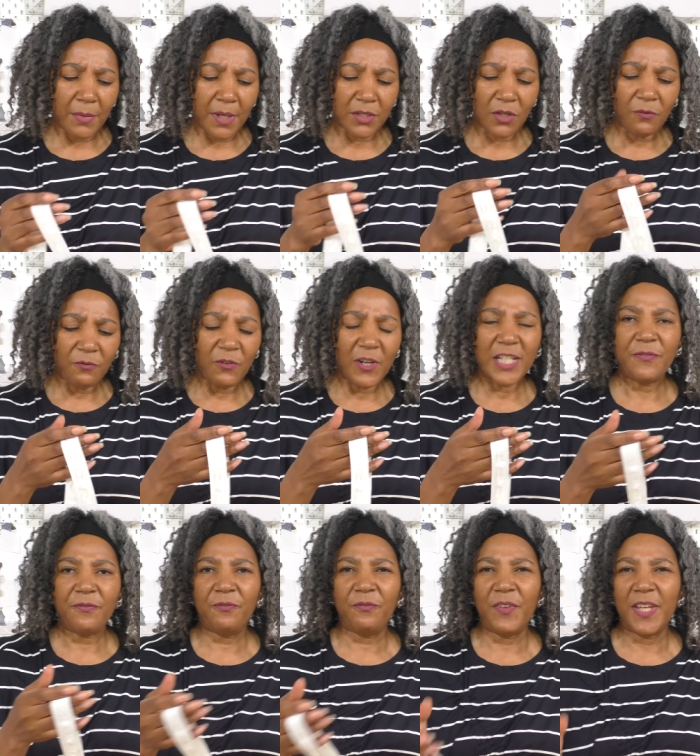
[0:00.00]
I don't
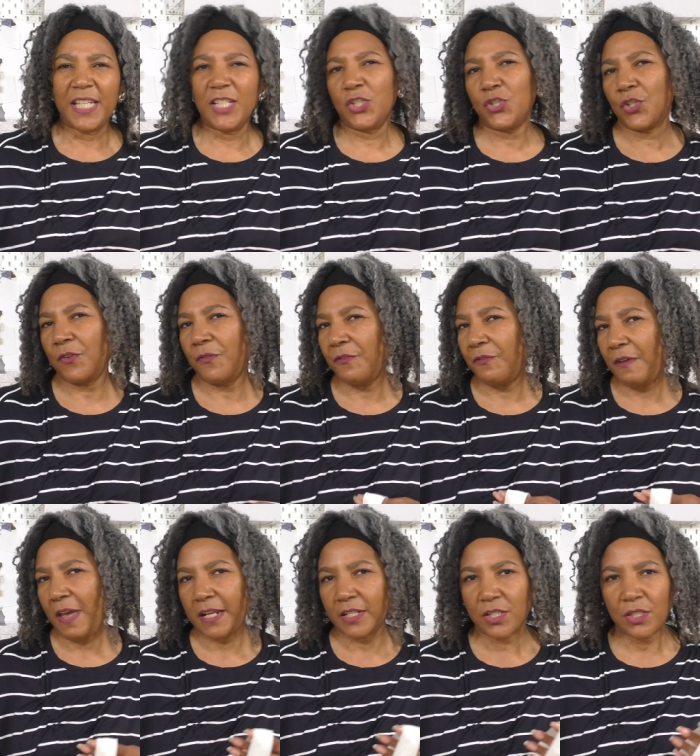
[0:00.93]
really think it should
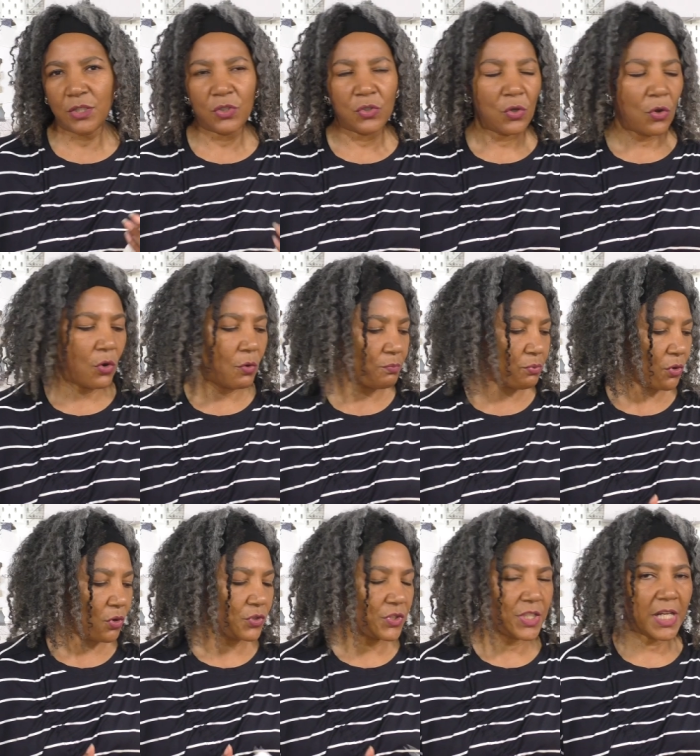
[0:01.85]
affect your
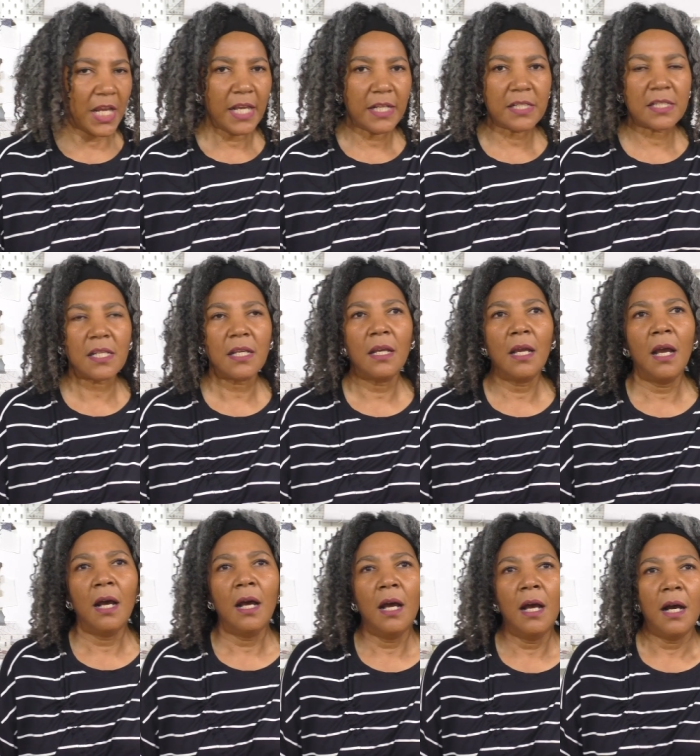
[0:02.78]
project
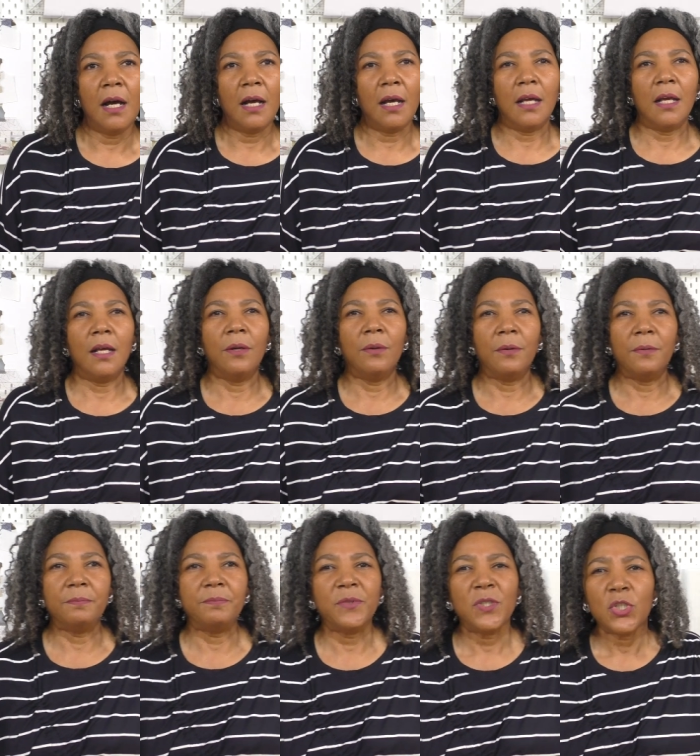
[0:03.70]
uh,
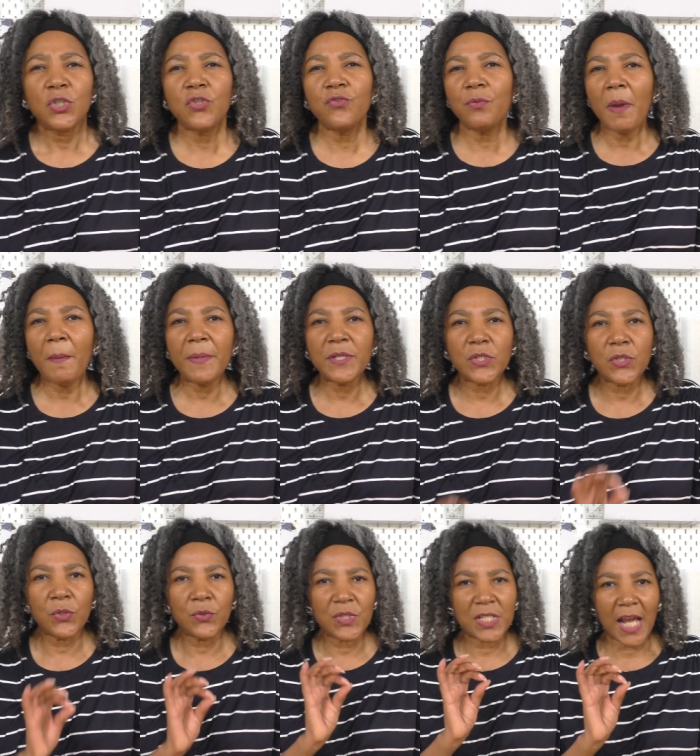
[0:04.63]
just remember
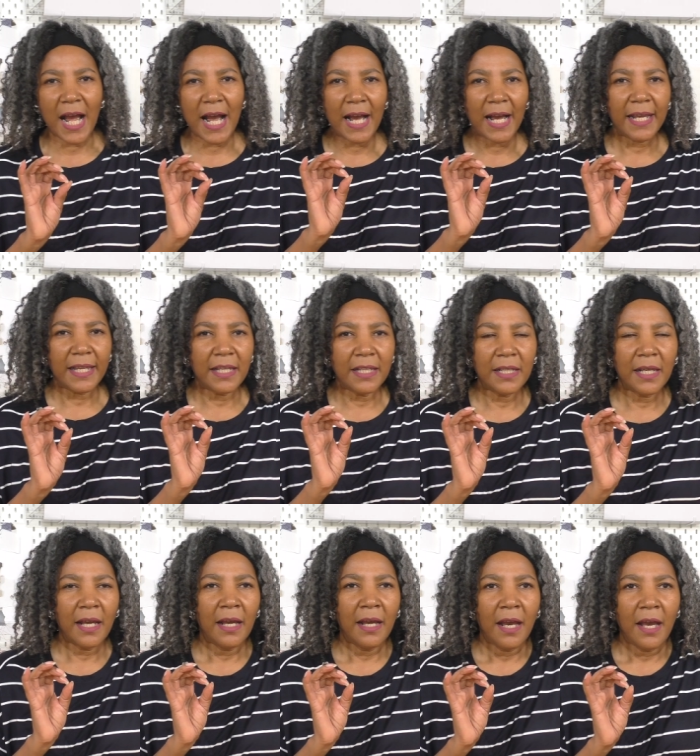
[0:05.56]
to tie
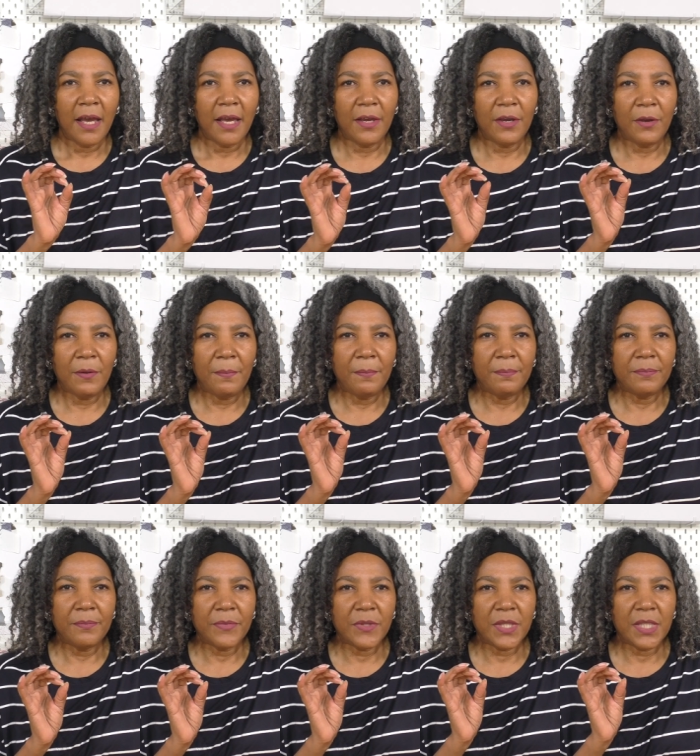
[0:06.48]

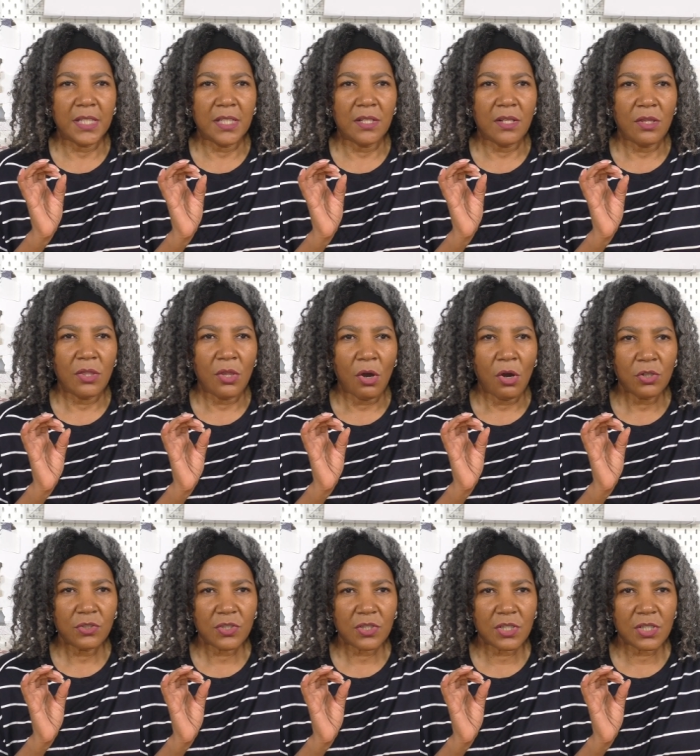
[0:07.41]
um, the
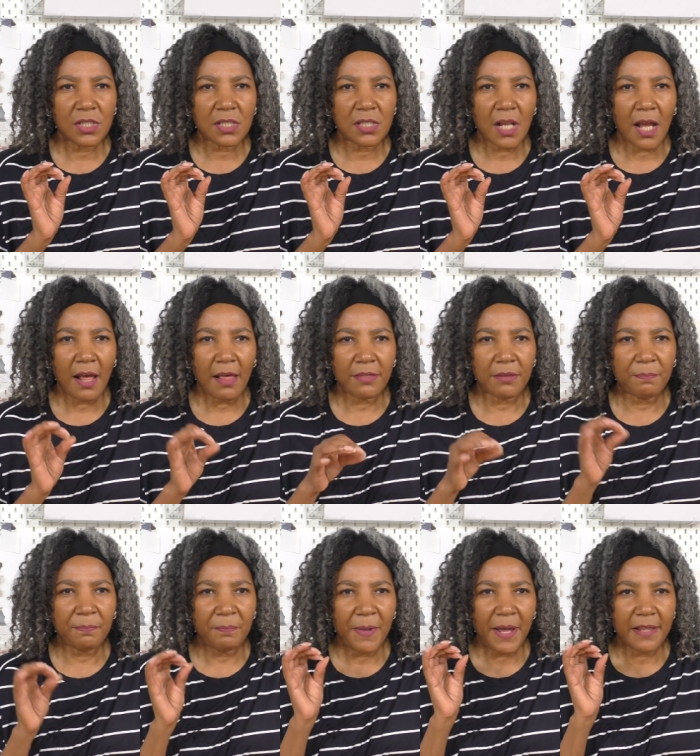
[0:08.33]
knots at,
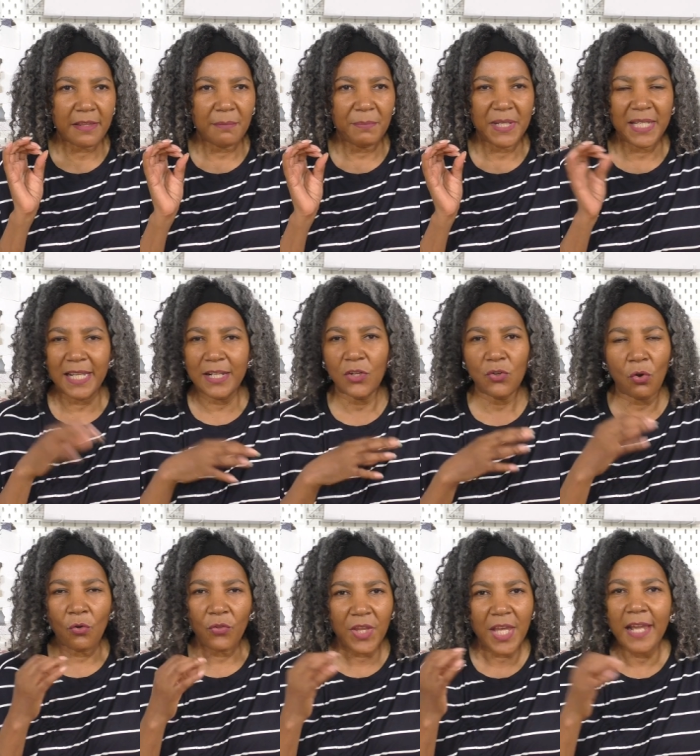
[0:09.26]
at the beginning
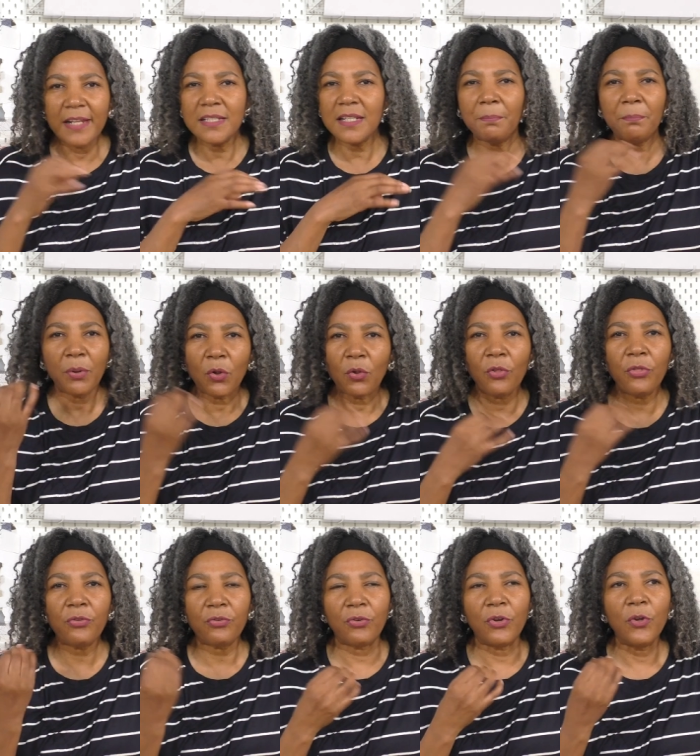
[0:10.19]
or the end and pull
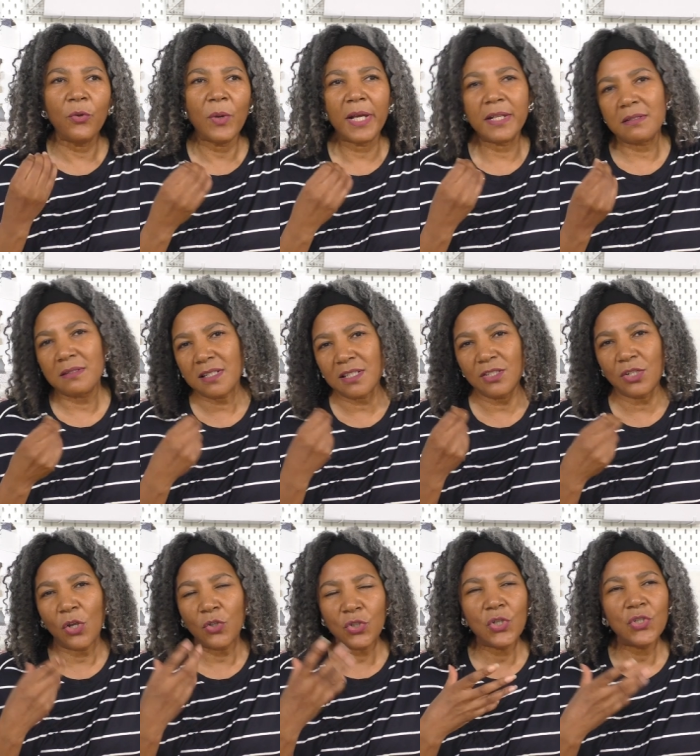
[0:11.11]
through and you
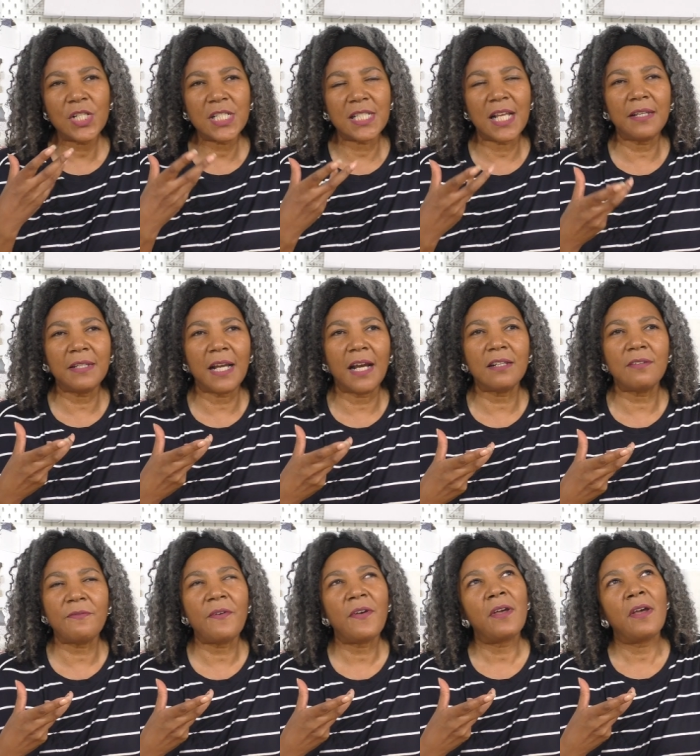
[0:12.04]
know use the same kind of